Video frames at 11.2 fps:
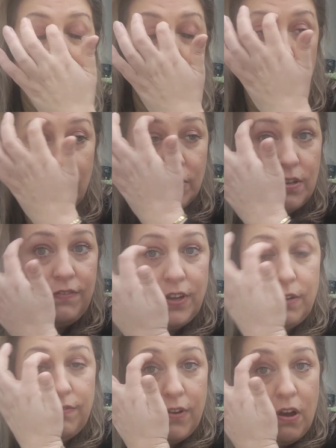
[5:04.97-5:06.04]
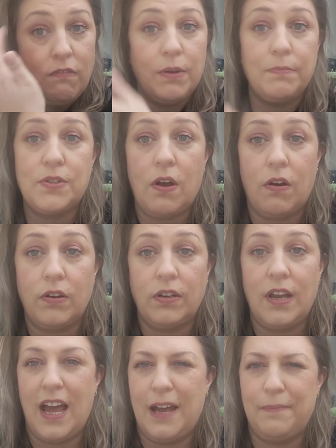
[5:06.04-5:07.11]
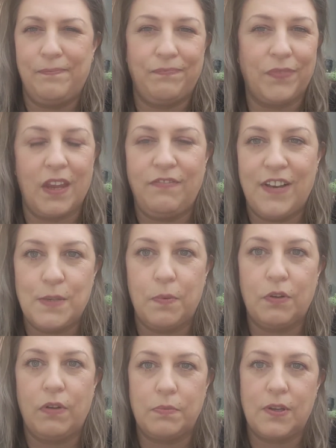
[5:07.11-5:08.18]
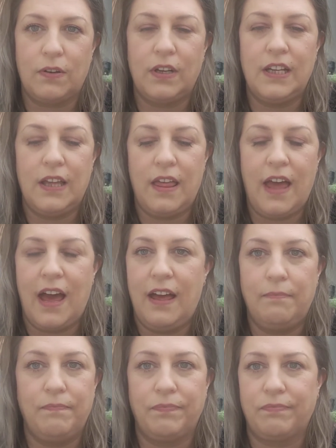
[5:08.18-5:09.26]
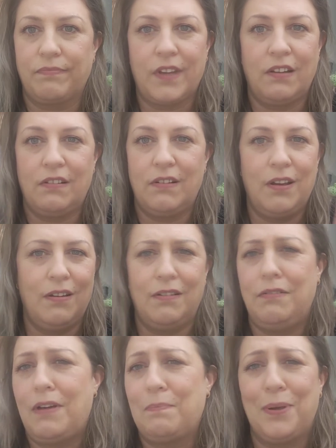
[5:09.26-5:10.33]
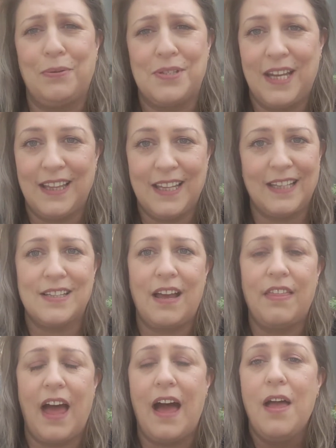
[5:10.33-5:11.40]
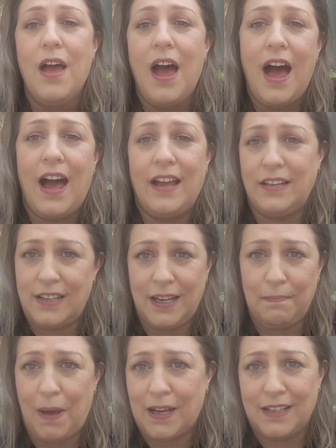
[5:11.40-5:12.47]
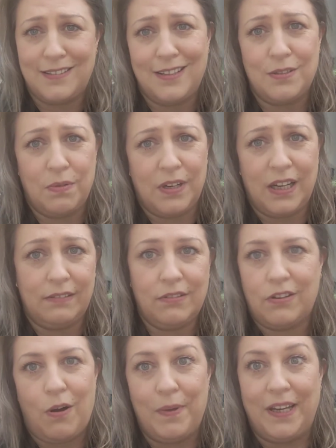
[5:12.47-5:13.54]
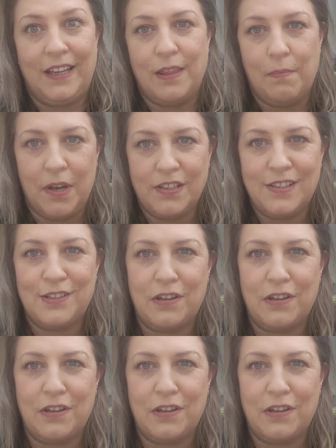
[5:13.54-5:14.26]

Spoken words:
I belong to a few forums on Facebook groups on around beauty and things like that. Nadine Baggett's is the one I comment in the most.